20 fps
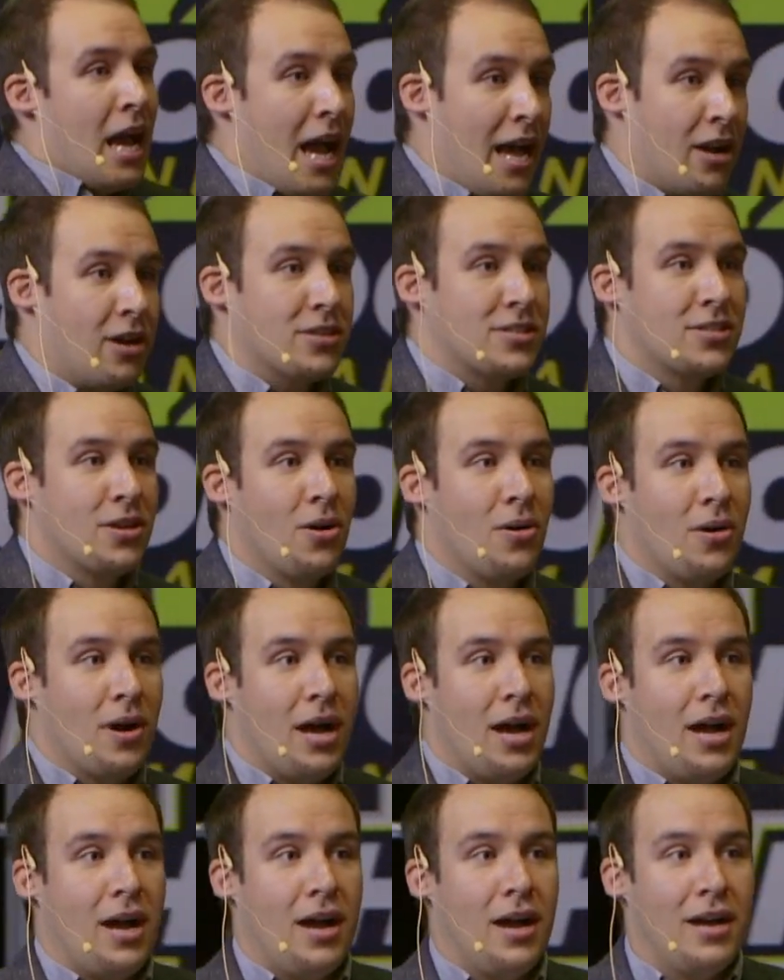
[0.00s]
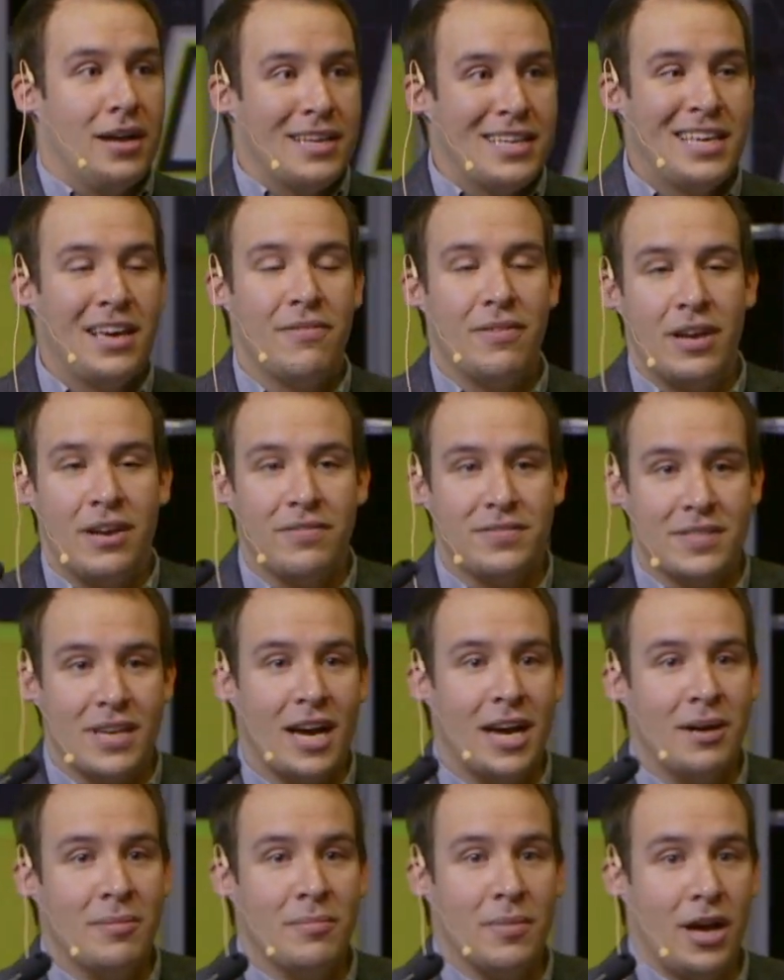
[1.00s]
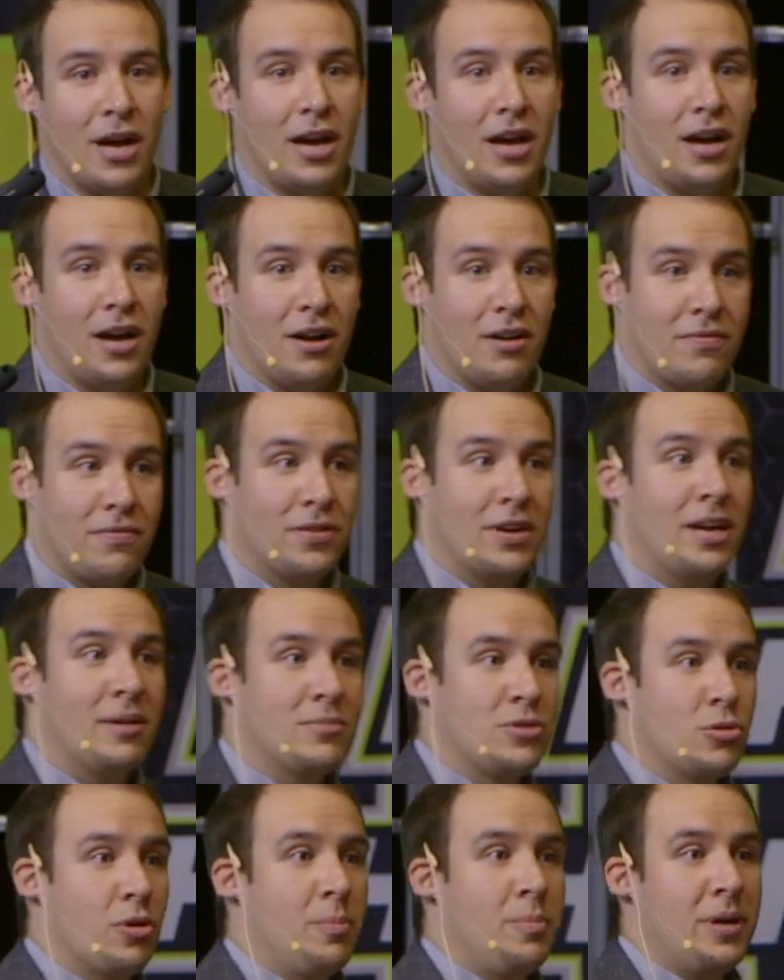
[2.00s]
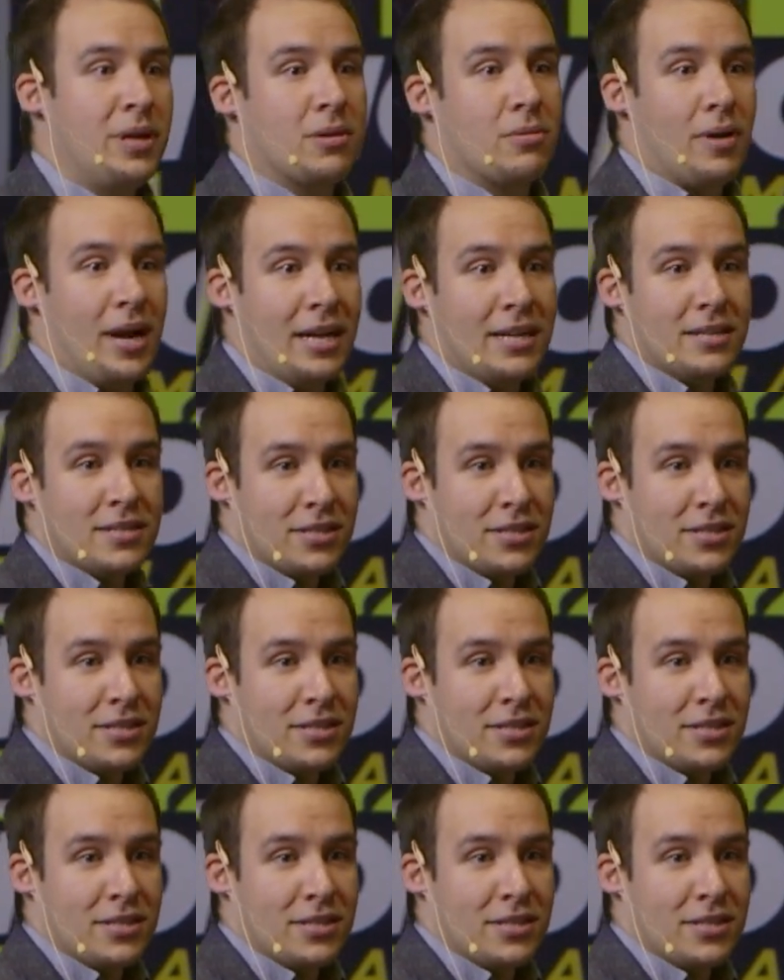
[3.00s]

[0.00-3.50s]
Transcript: And also give enough time for them to appeal, right?